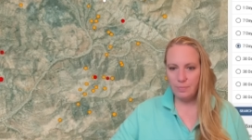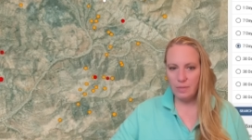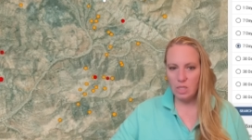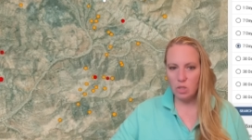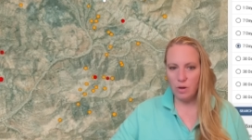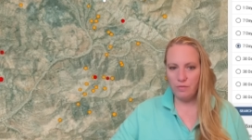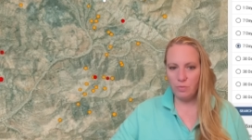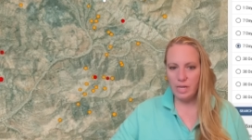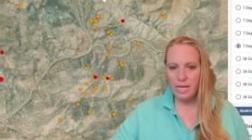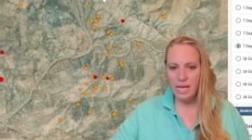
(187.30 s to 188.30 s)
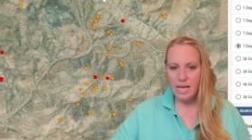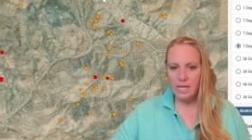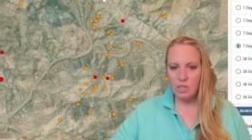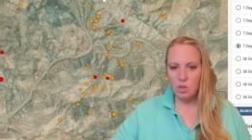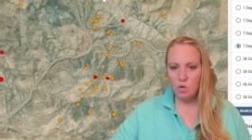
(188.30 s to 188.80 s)
So if we
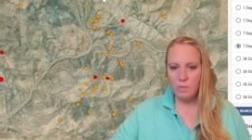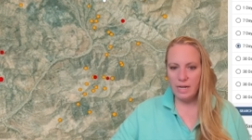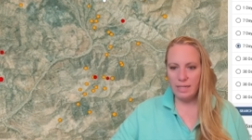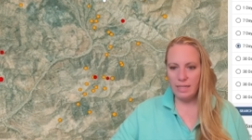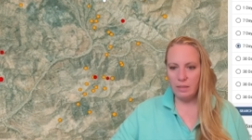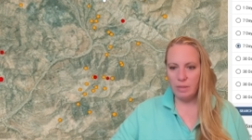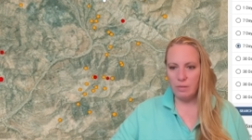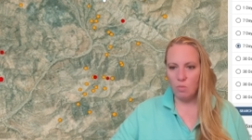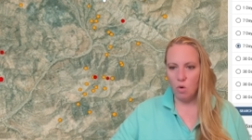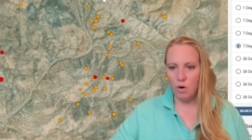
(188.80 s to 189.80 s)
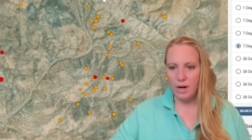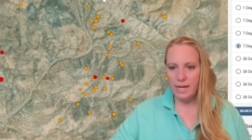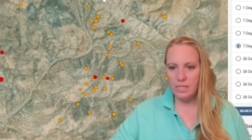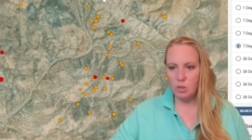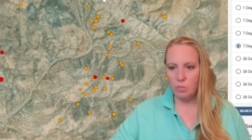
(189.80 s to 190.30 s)
zoom in a little bit more,
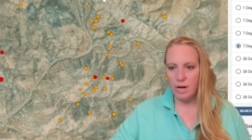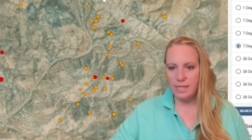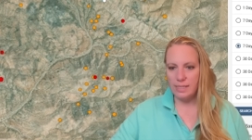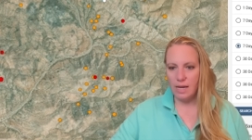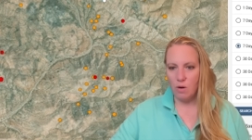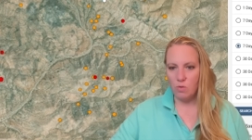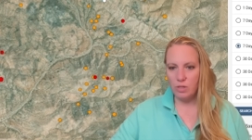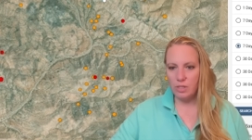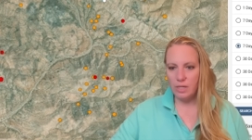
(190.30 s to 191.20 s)
it spreads out.